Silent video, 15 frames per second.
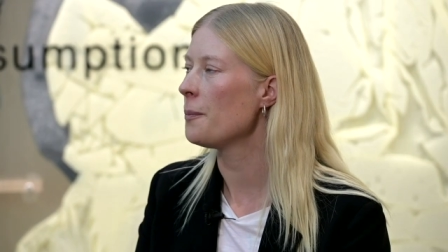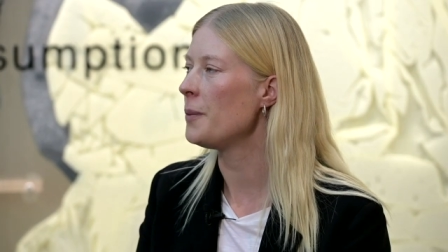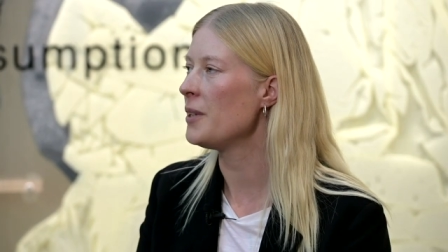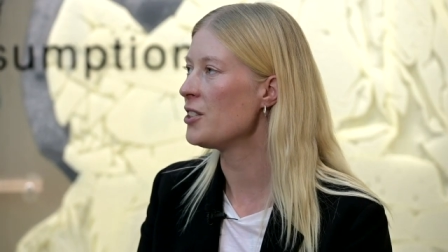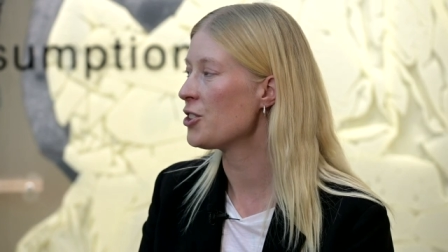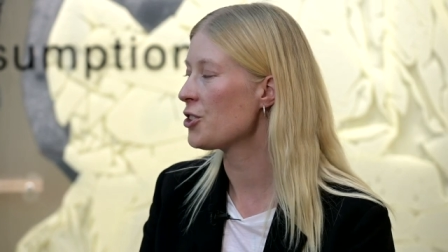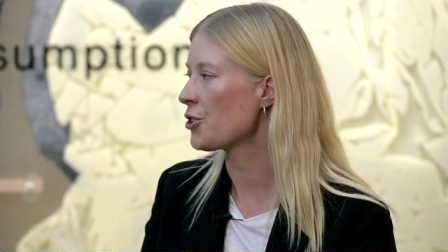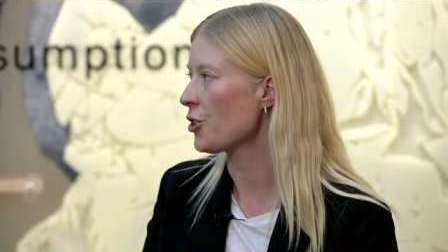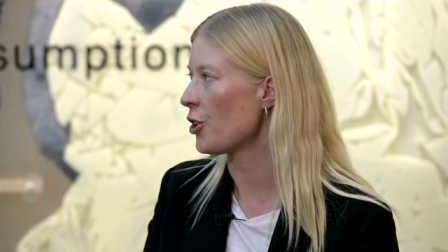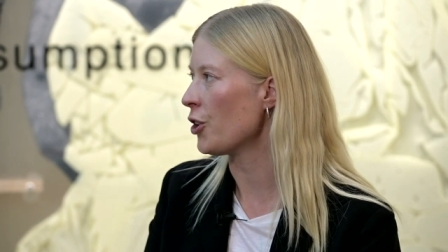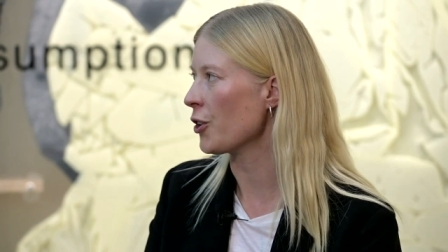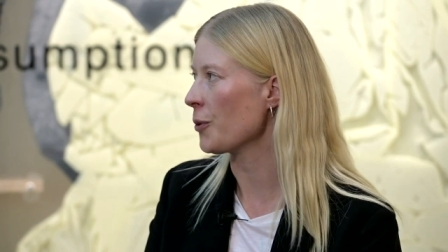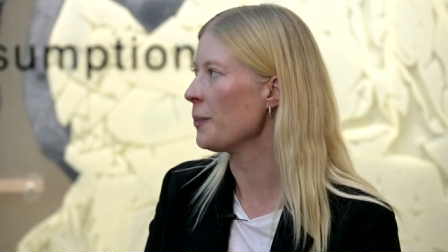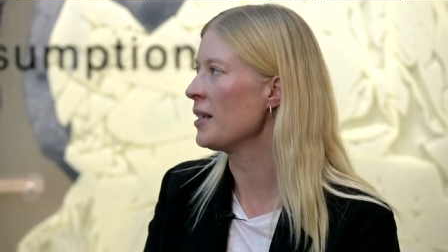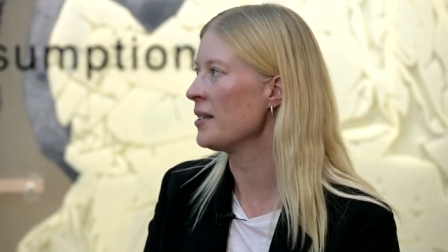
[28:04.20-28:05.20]
be
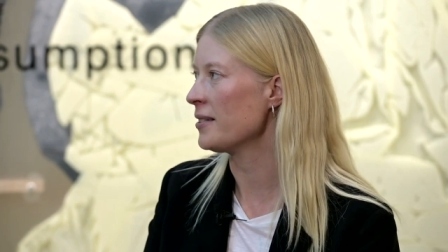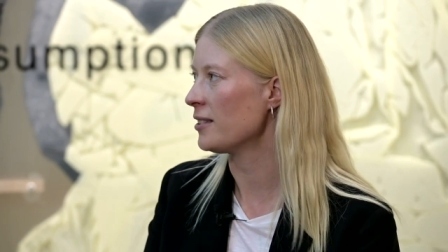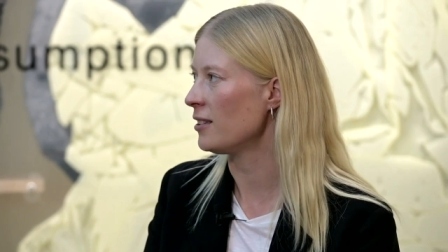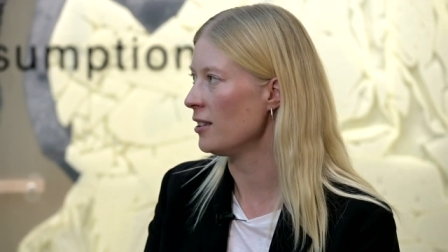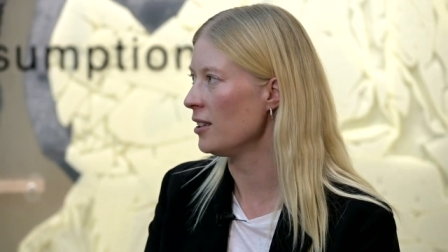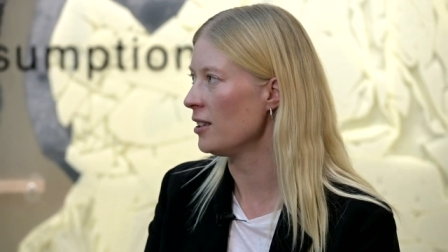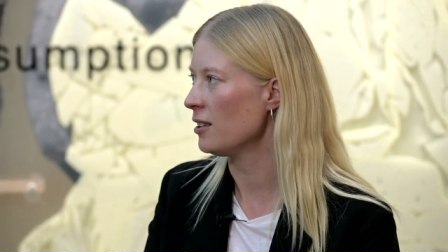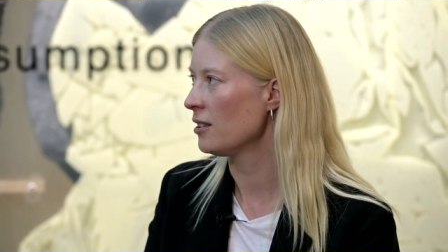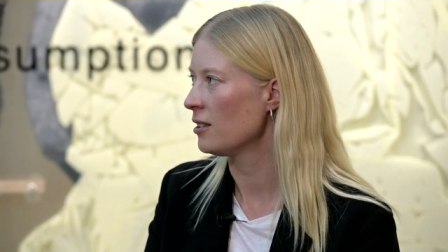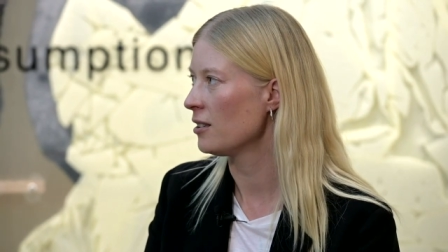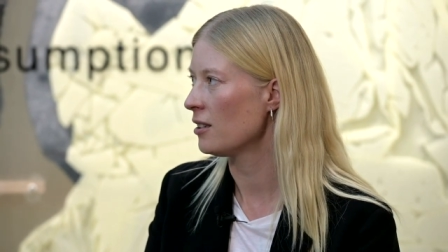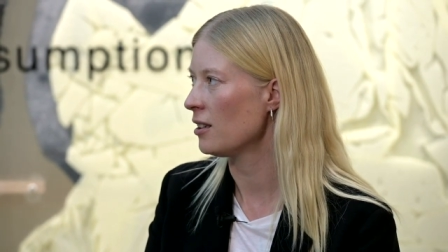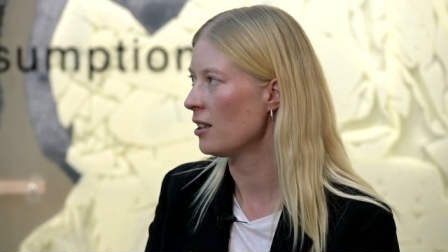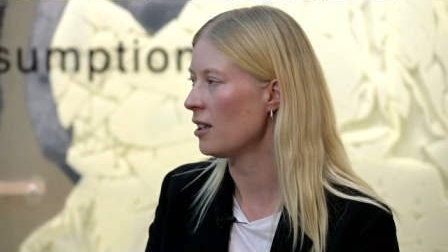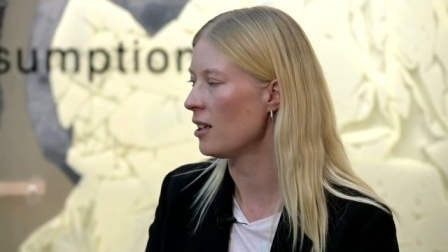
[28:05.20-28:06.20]
strong mentally.
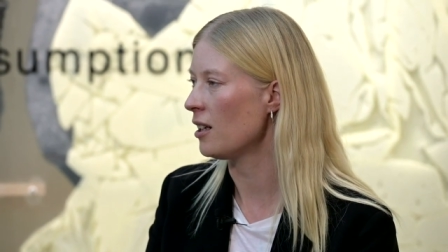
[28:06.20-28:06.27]
Yeah.